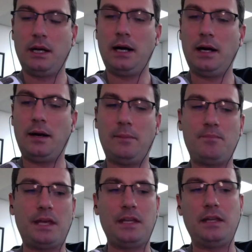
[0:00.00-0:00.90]

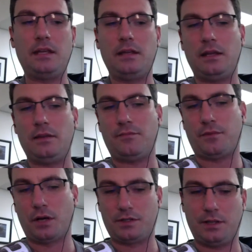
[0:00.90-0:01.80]

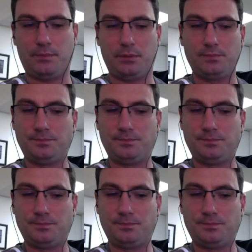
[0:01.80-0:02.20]
For example,